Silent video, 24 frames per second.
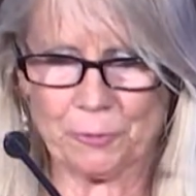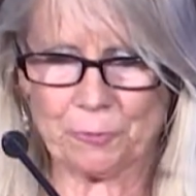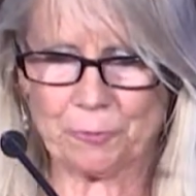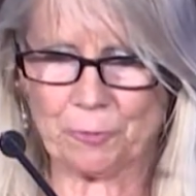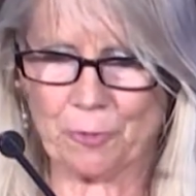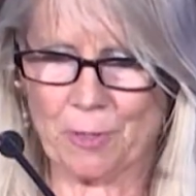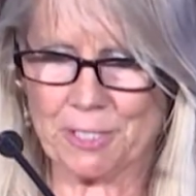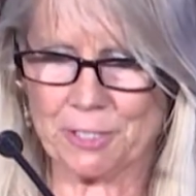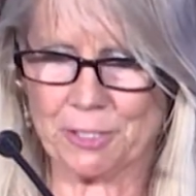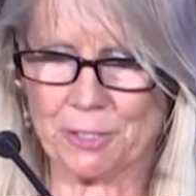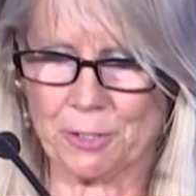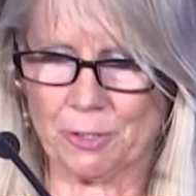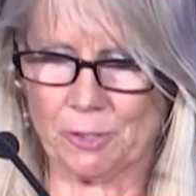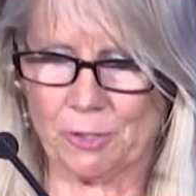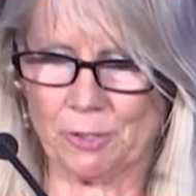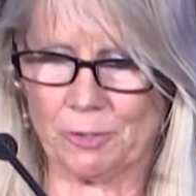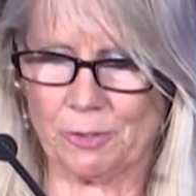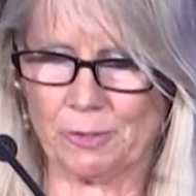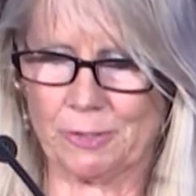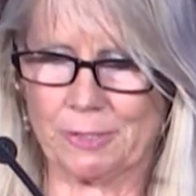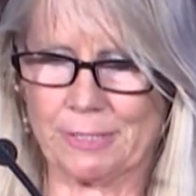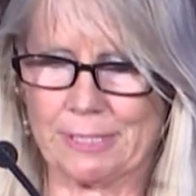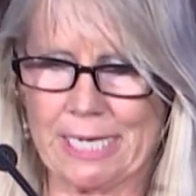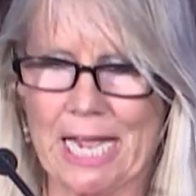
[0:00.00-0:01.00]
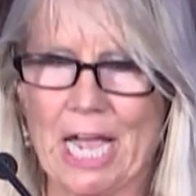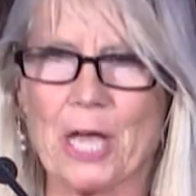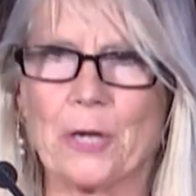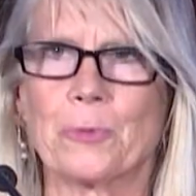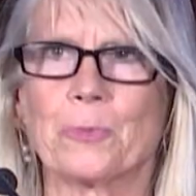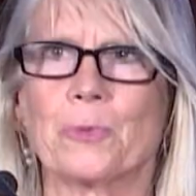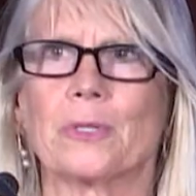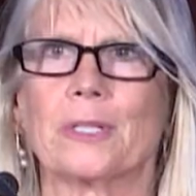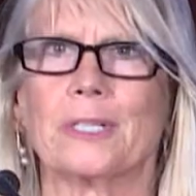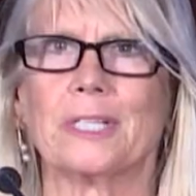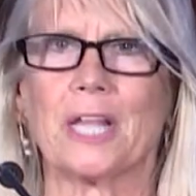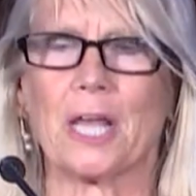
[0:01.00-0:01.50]
Frontal,
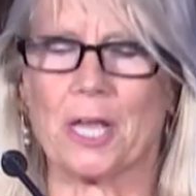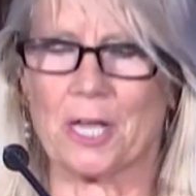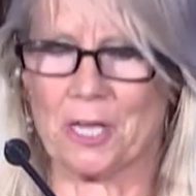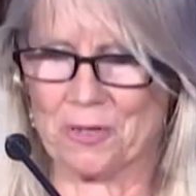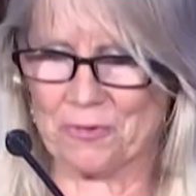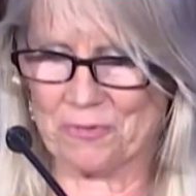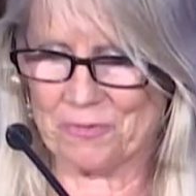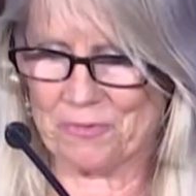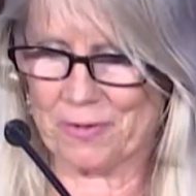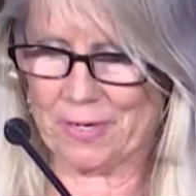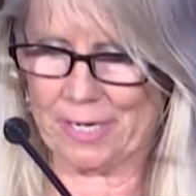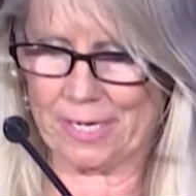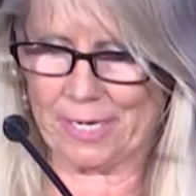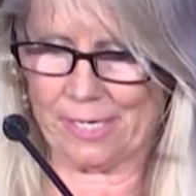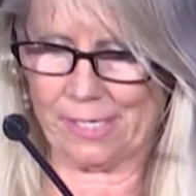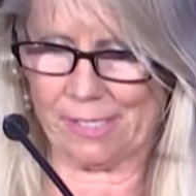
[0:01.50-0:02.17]
Down with Love,